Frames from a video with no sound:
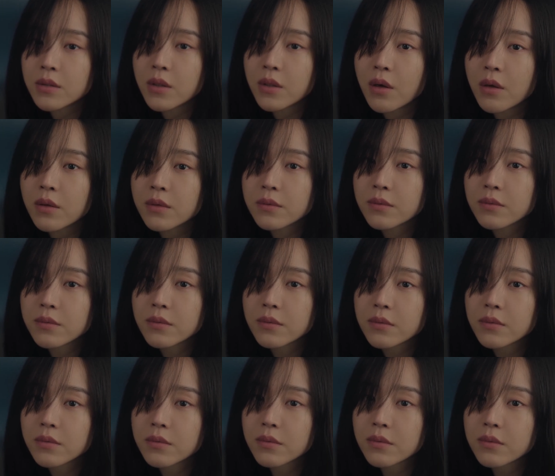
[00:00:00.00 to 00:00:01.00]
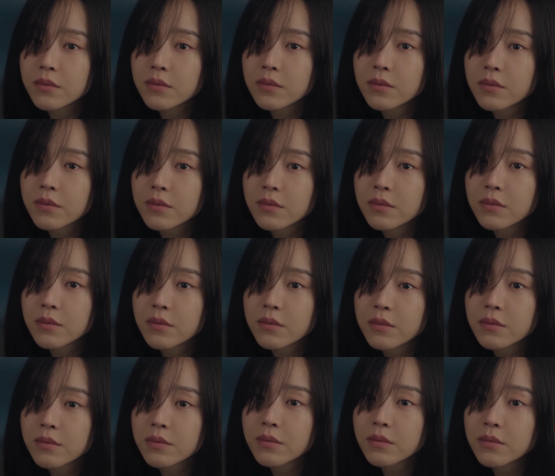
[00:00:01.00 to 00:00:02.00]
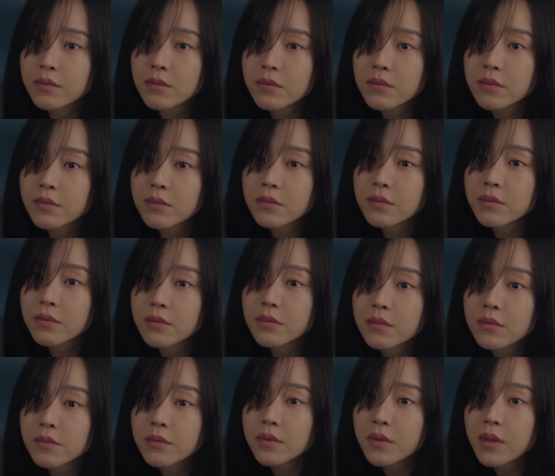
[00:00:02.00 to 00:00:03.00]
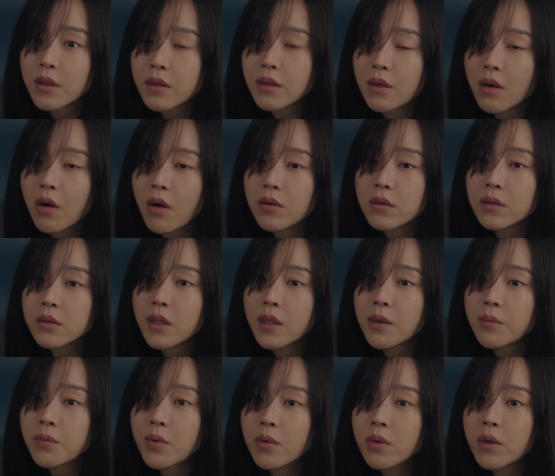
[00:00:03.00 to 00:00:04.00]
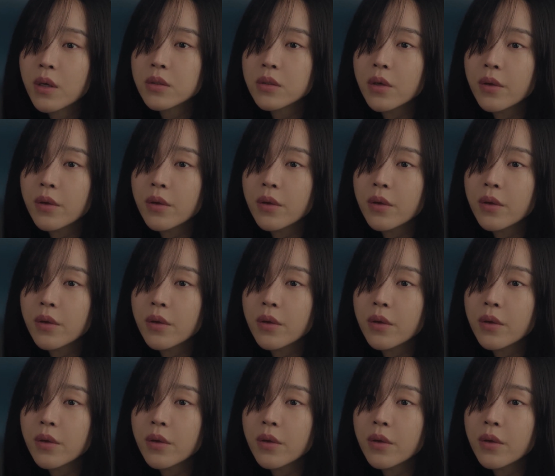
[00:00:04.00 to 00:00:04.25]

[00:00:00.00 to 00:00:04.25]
Upon hearing this, Joo Hyeri asked if living this way made Kang Joo-yeon